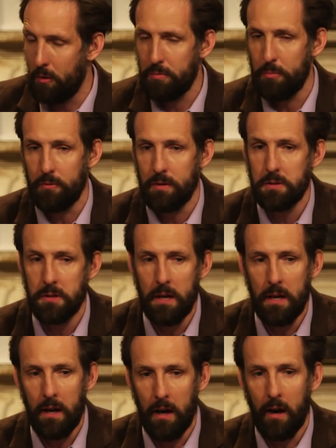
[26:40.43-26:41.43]
movies,
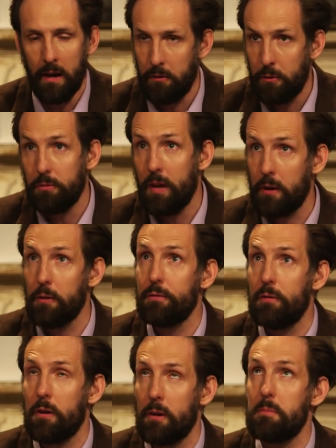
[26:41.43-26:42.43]
and who
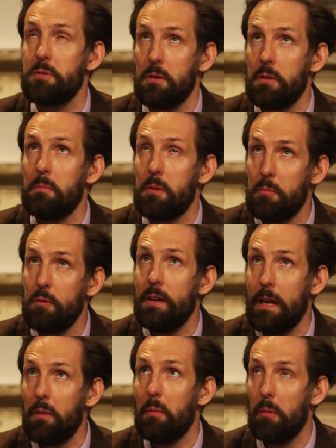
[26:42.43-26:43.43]
the
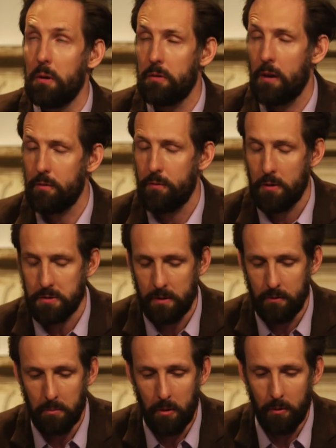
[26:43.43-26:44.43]
movie and the book, Decker falls in
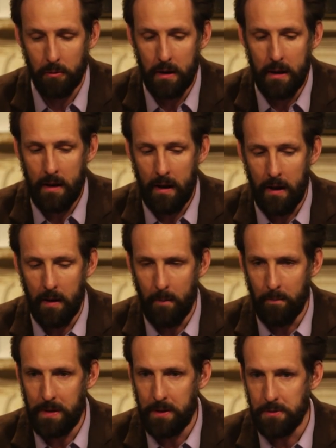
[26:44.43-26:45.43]
love with both,
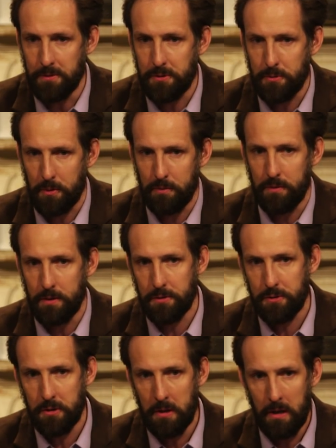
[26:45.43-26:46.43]
is sort of
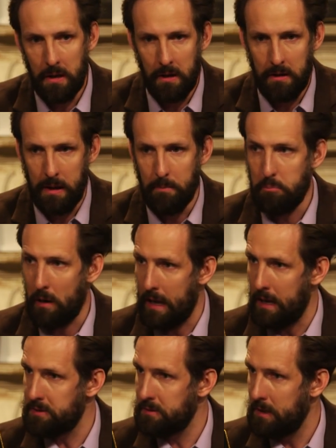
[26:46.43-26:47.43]
this
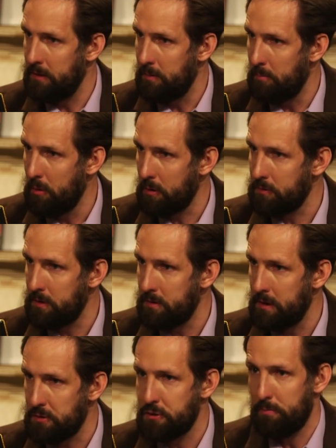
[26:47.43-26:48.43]
implant in the book that
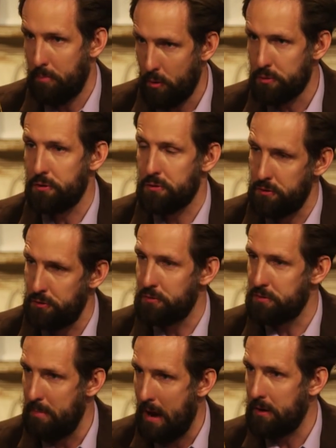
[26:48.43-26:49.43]
is supposed to
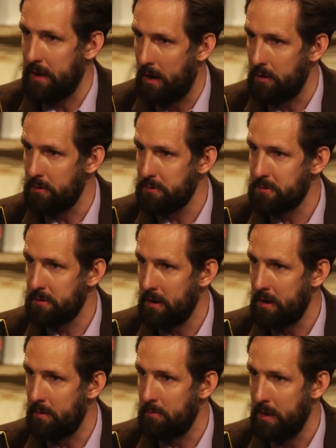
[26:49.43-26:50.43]
seduce bounty hunters
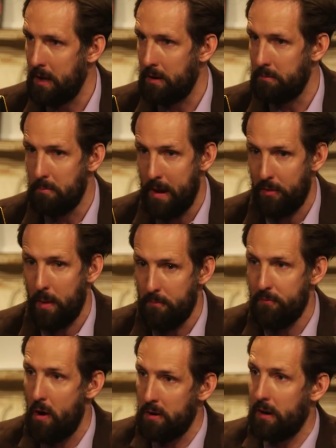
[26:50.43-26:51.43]
and make them
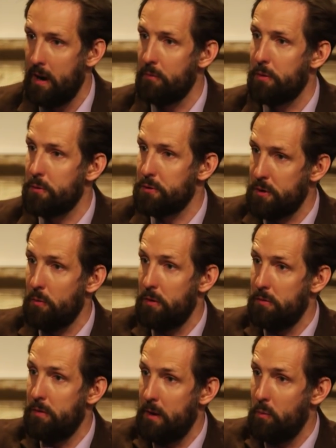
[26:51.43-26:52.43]
fall in love with her so
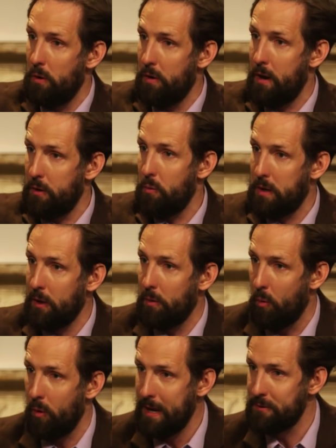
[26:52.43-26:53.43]
that they will not go kill
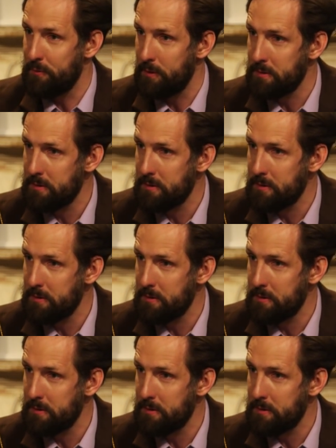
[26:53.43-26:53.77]
more androids.